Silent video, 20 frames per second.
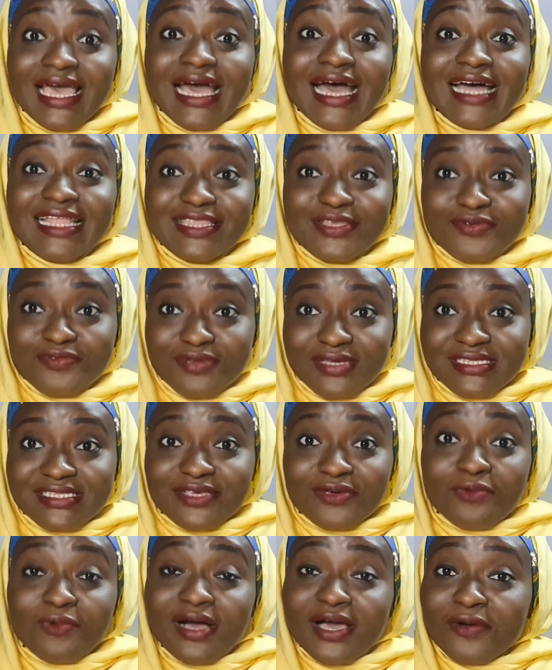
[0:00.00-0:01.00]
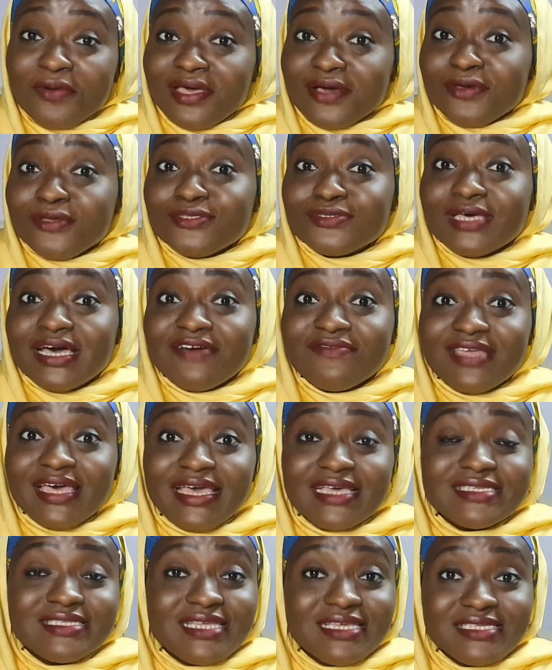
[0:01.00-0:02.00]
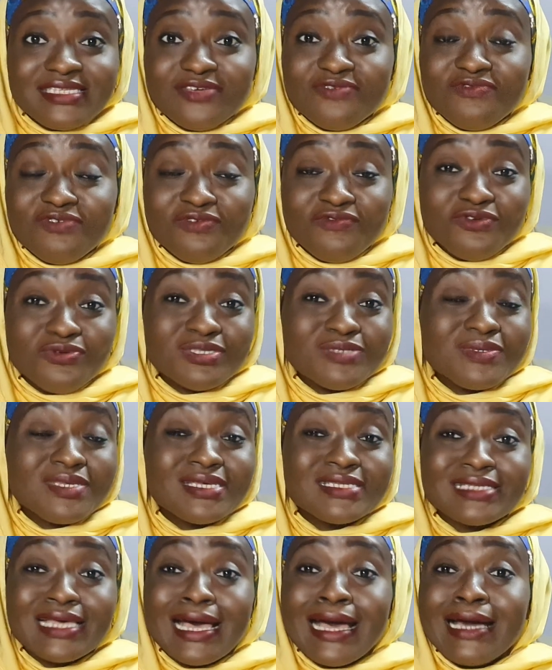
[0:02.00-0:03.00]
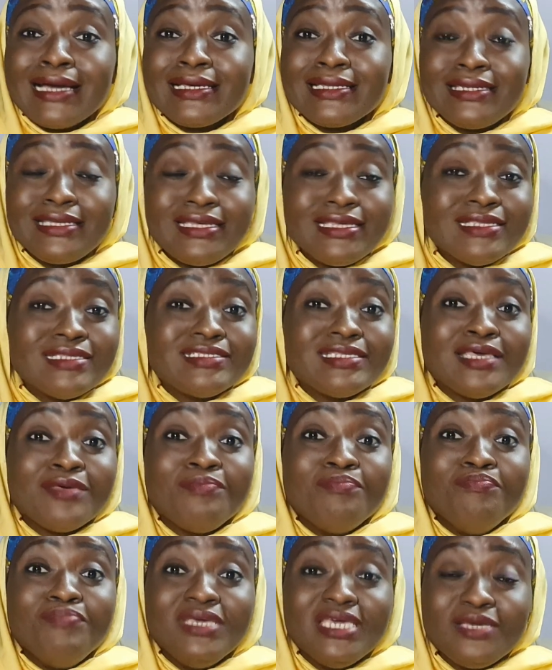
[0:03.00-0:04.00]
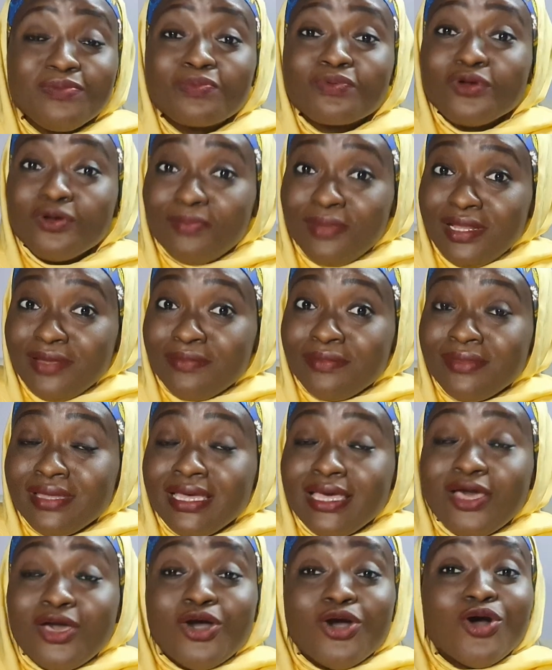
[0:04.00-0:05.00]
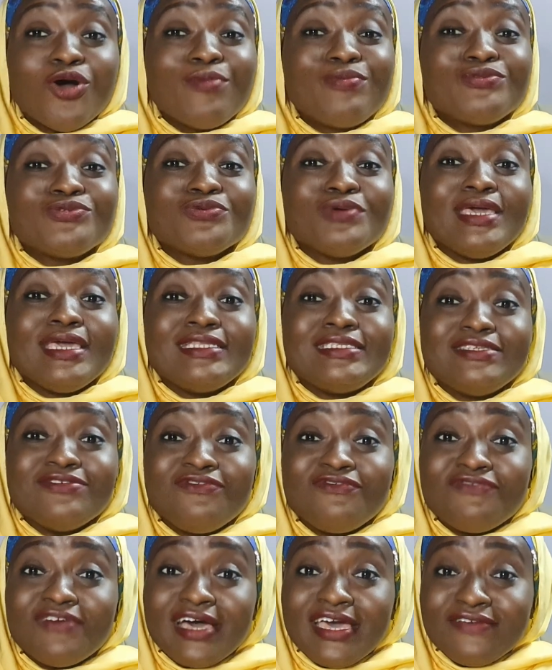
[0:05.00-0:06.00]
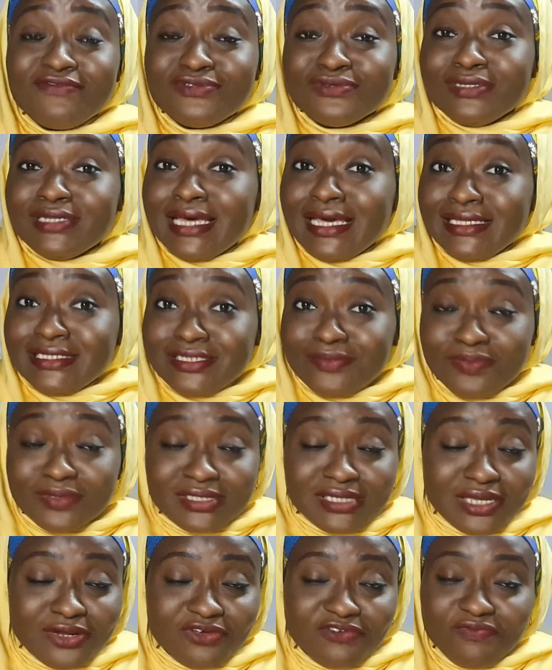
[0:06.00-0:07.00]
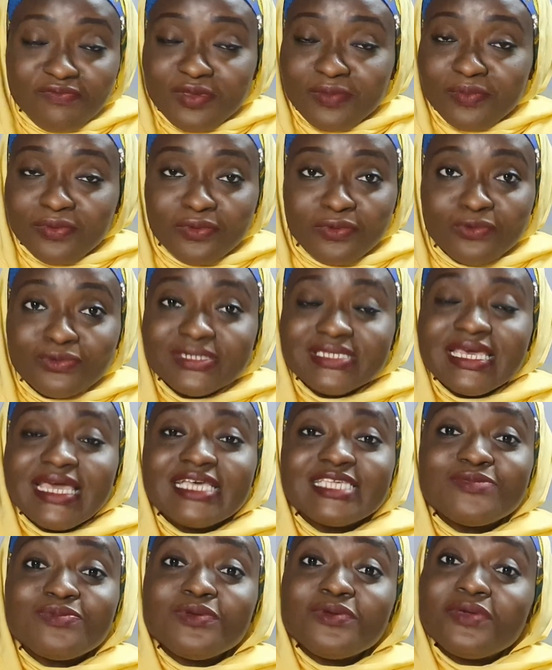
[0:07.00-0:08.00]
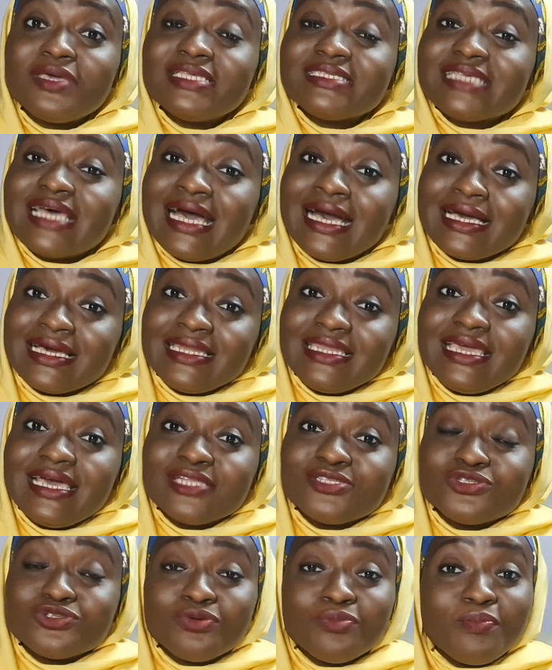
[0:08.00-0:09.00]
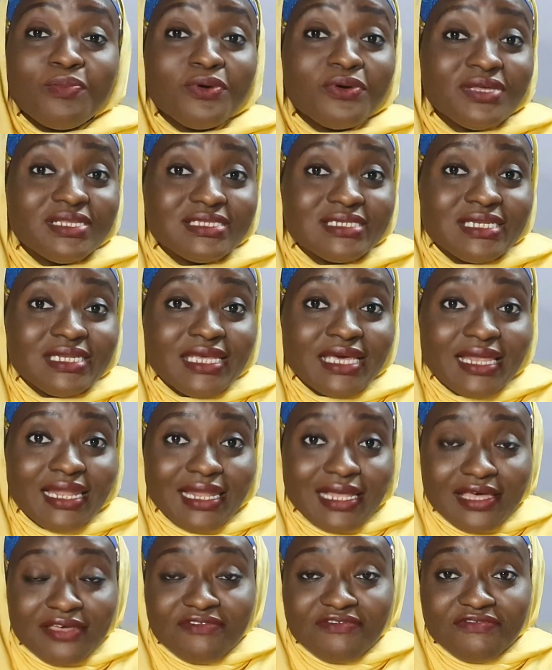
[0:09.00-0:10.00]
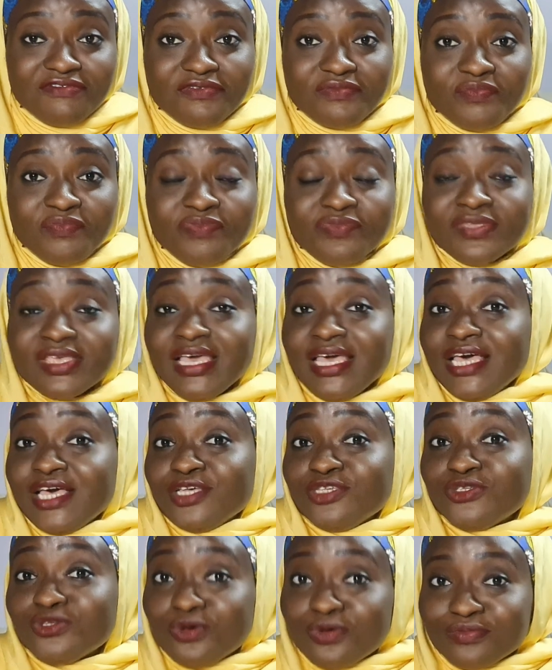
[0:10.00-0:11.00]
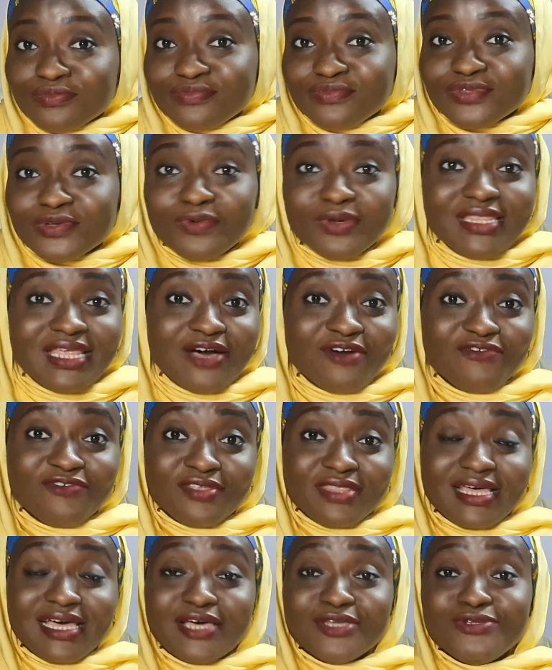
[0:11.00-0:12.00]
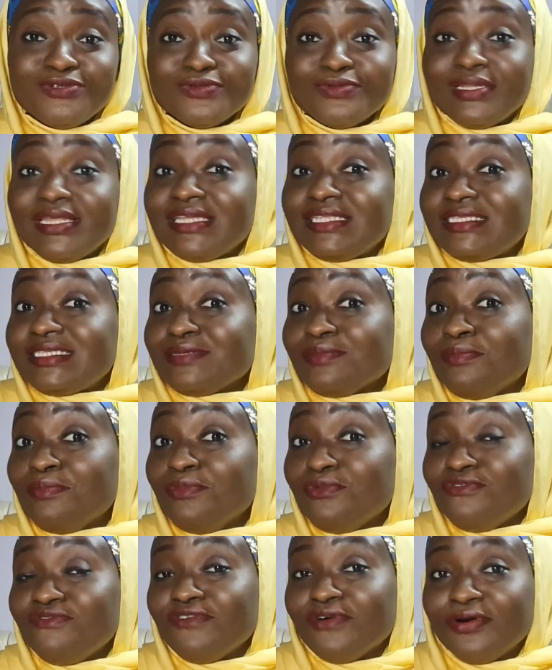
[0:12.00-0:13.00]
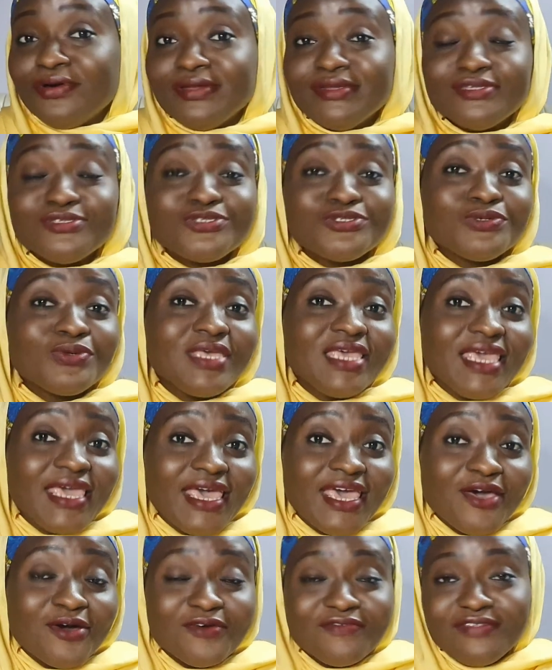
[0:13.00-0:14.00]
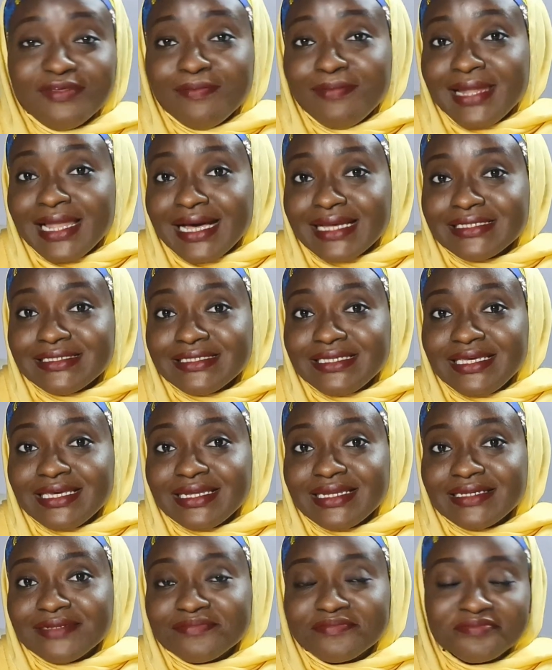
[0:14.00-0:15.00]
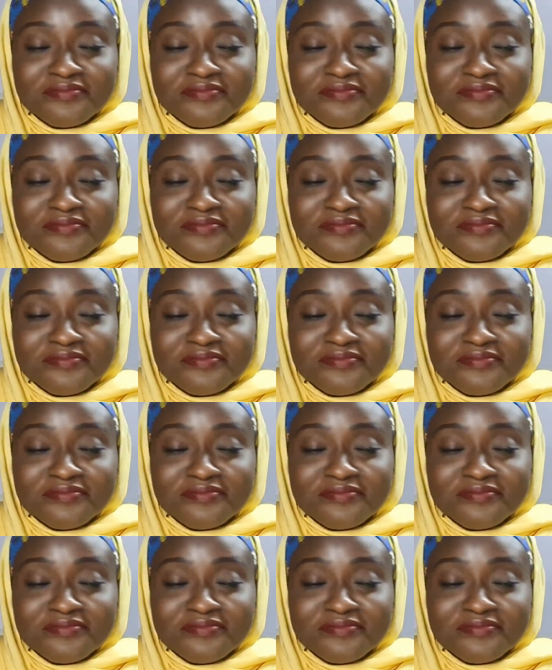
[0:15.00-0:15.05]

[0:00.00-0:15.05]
And the reason why we are going to have that extensive review is because acne is a big problem. Up to 85 to 90% of people would experience acne at some point in their life. So, without further ado, let's move on to care of the black skin.